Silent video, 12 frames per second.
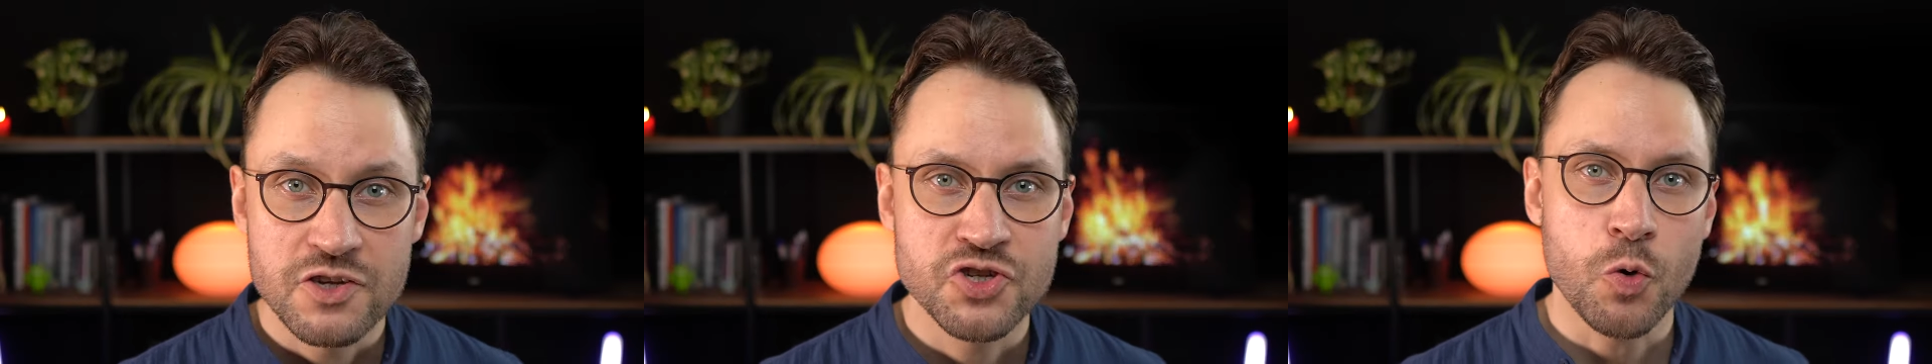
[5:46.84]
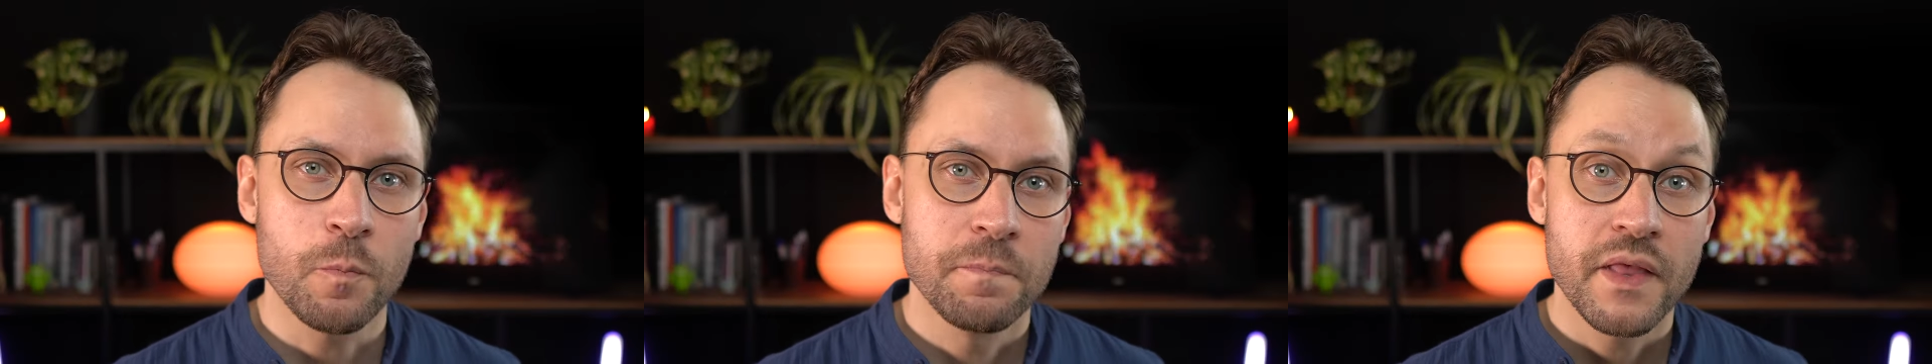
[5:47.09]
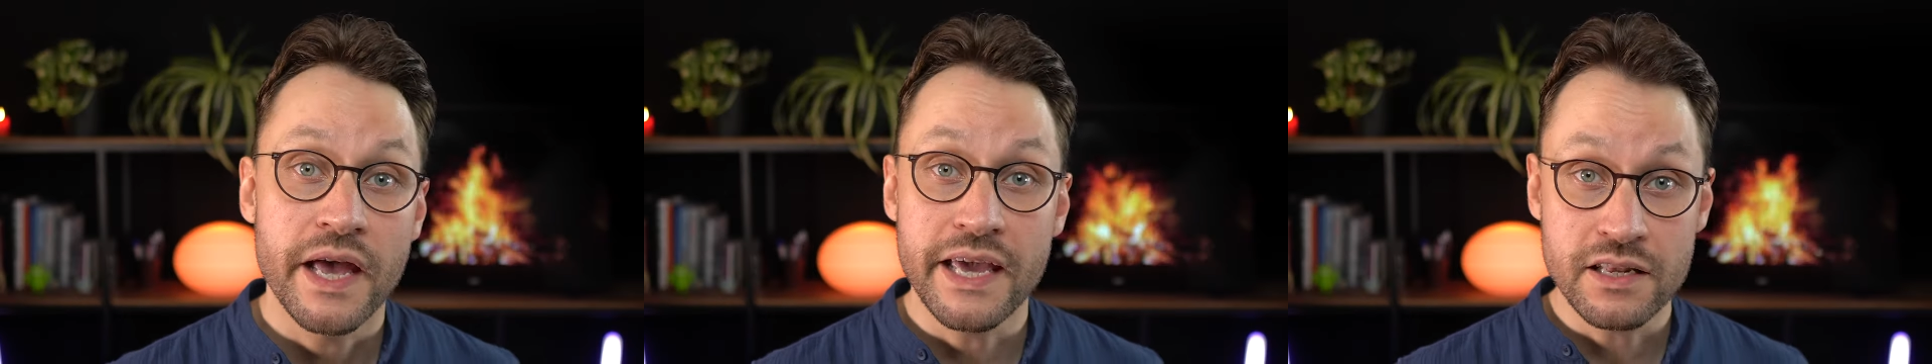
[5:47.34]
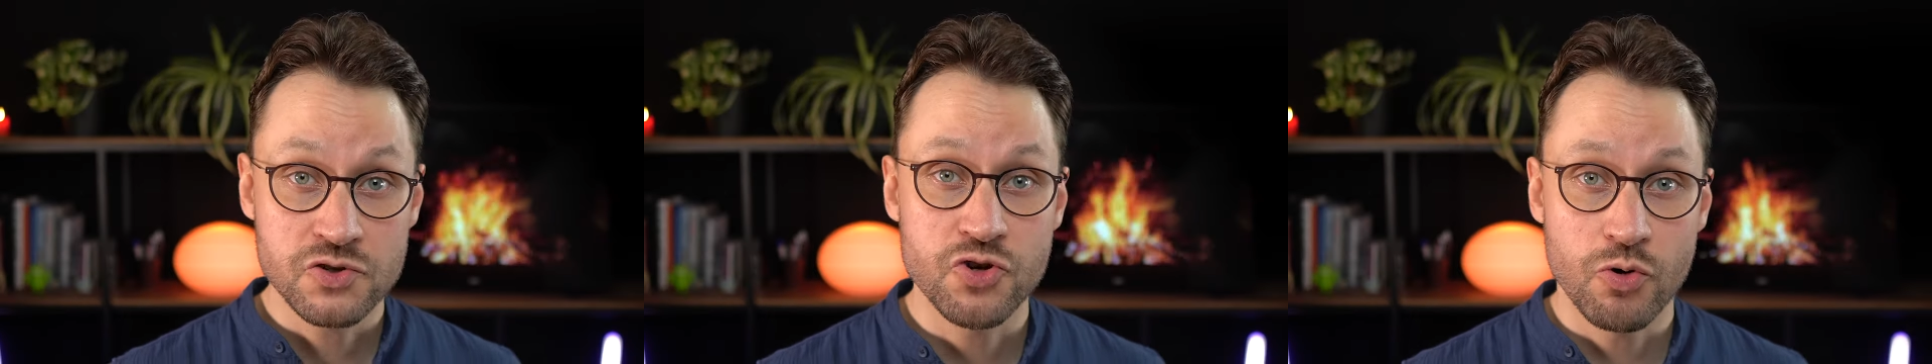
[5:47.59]
So
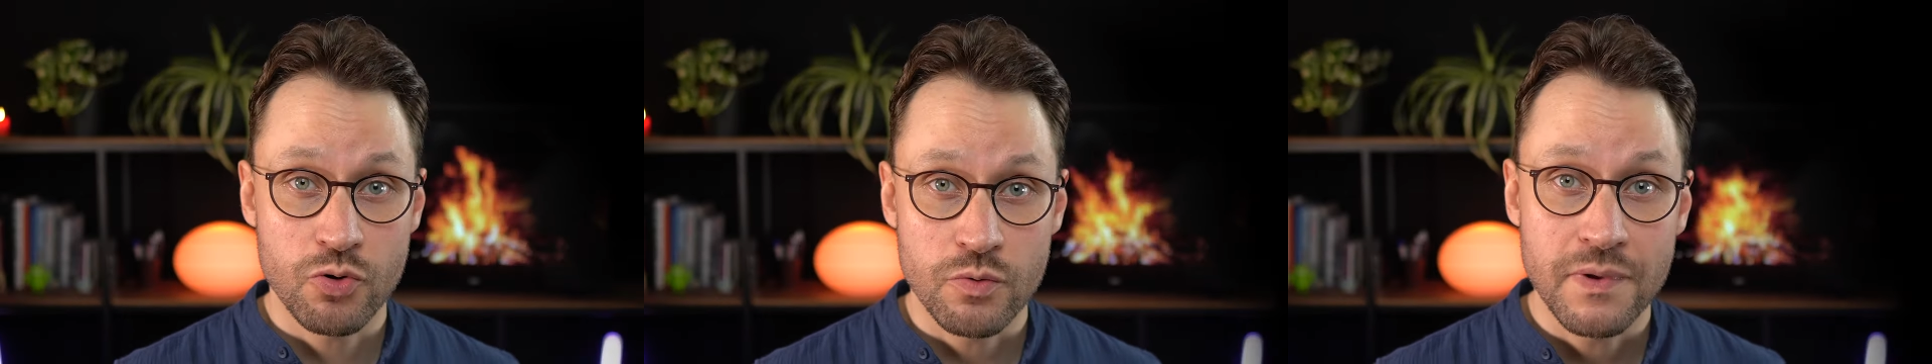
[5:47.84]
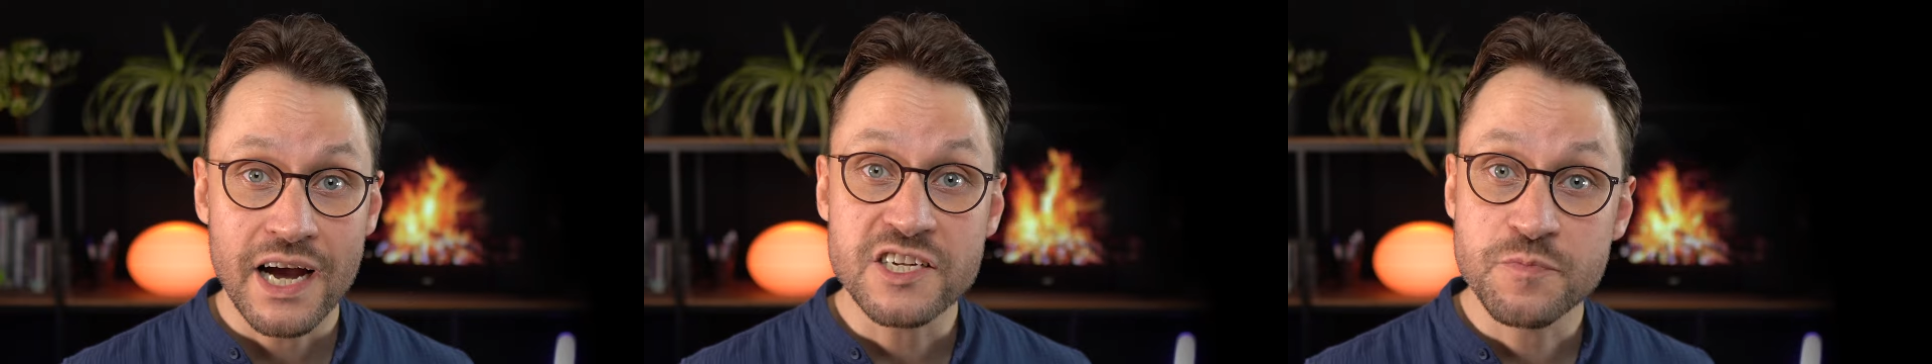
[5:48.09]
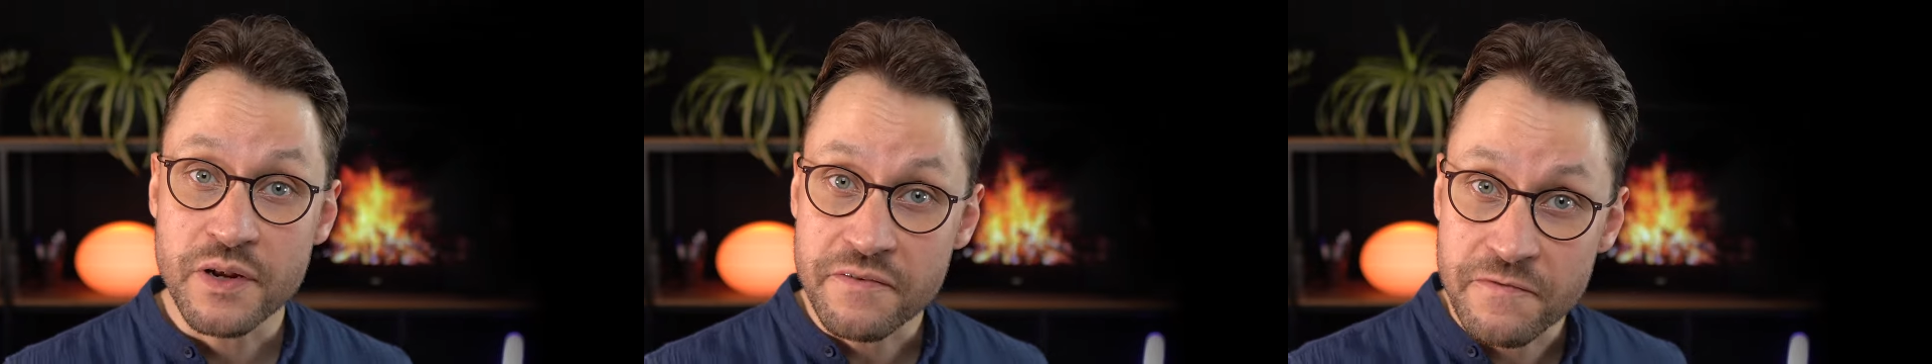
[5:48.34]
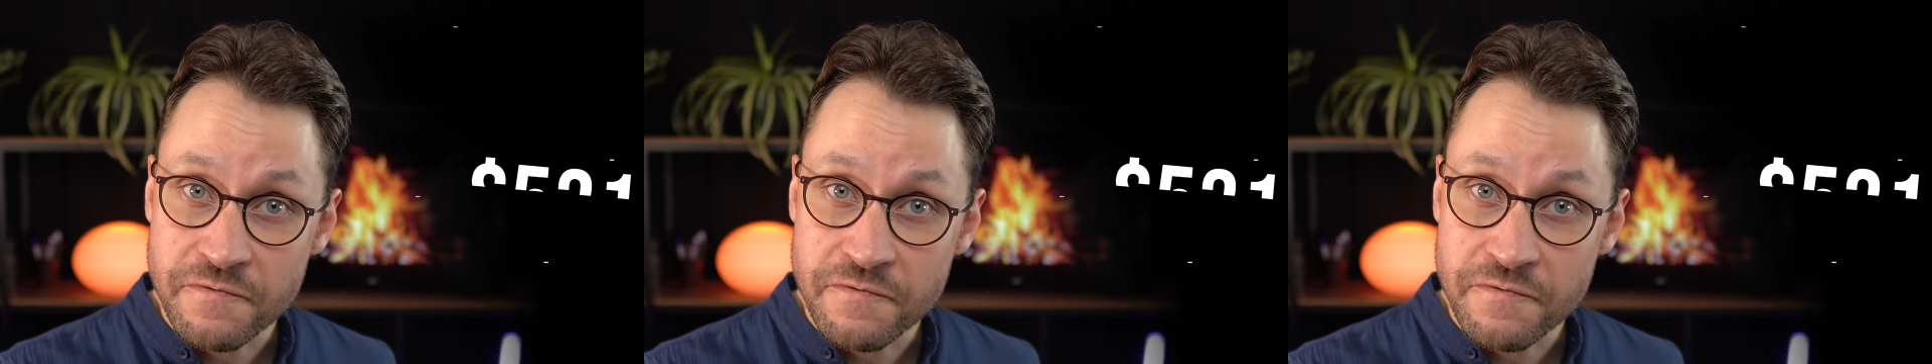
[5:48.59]
in total, I spent